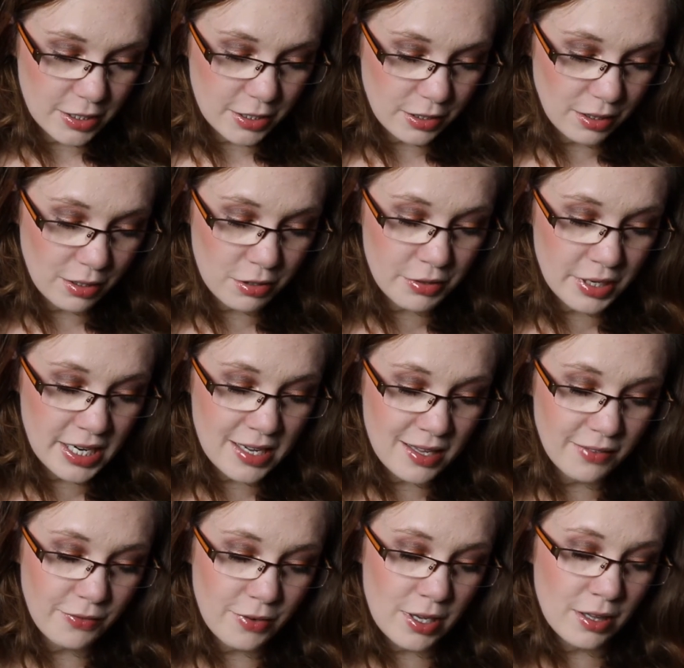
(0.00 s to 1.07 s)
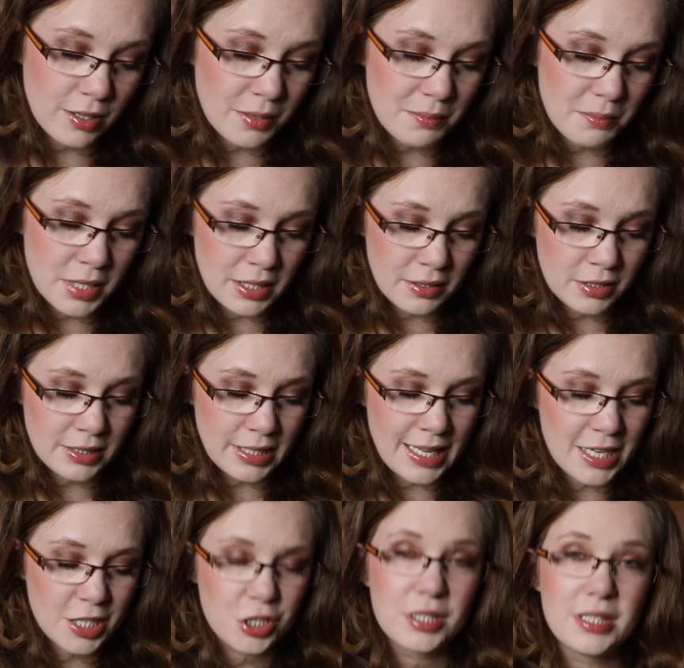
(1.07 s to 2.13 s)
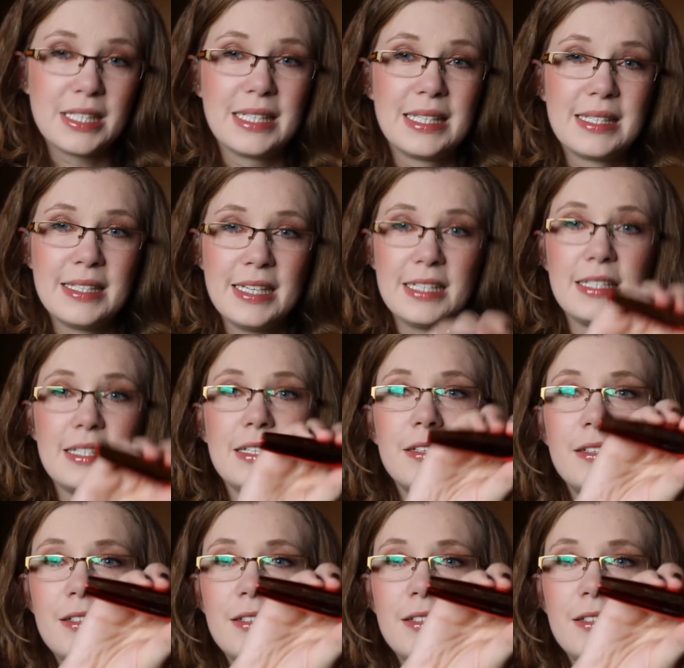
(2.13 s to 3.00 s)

L'Oreal Volume Million Lashes Excess.